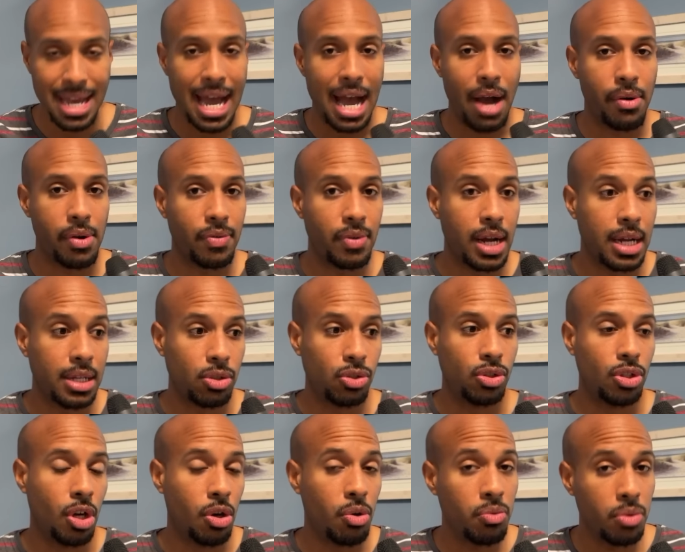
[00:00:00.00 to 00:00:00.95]
However, I
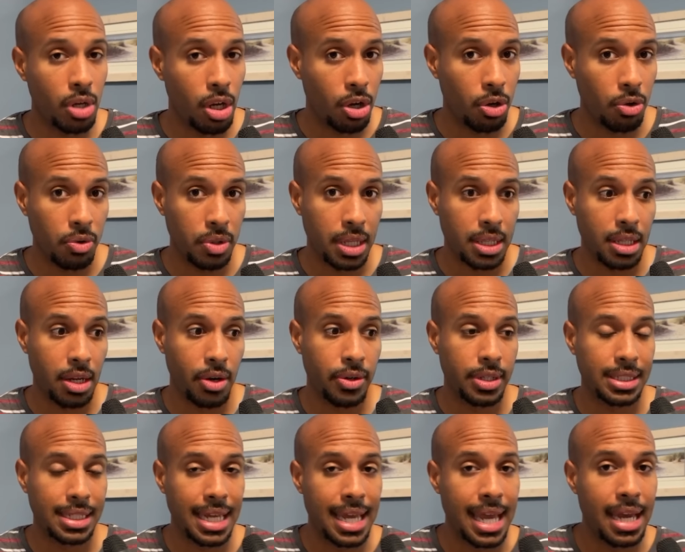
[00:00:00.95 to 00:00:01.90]
don't know that there
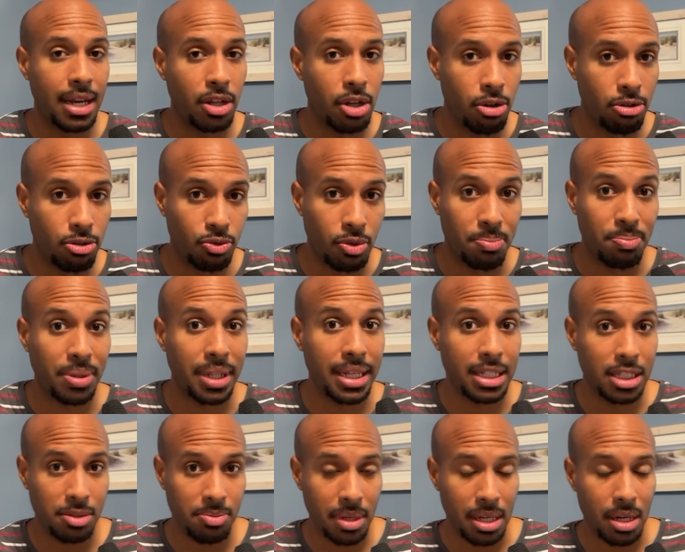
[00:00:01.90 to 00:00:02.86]
is a head coach
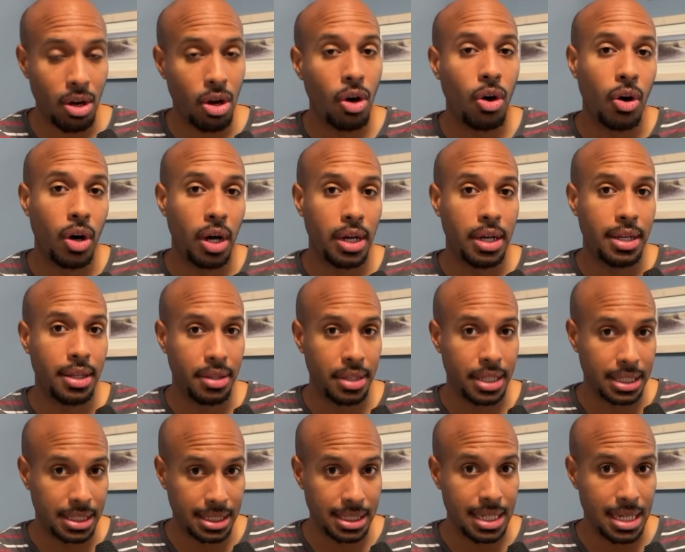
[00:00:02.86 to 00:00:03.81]
replacement on
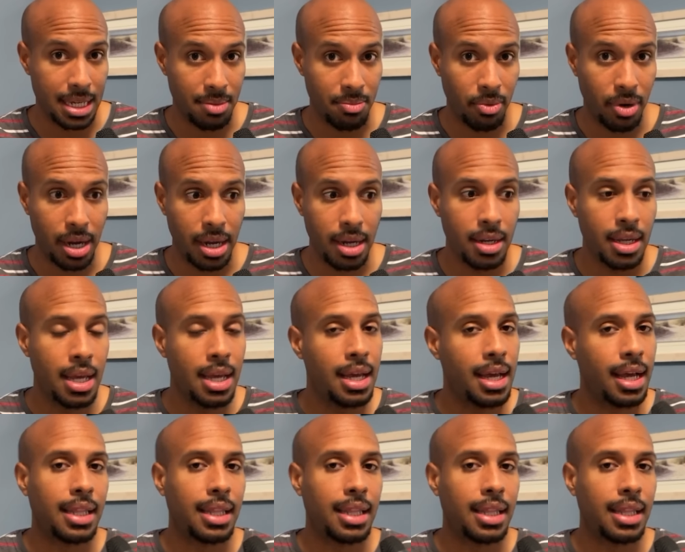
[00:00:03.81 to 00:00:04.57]
this team, right?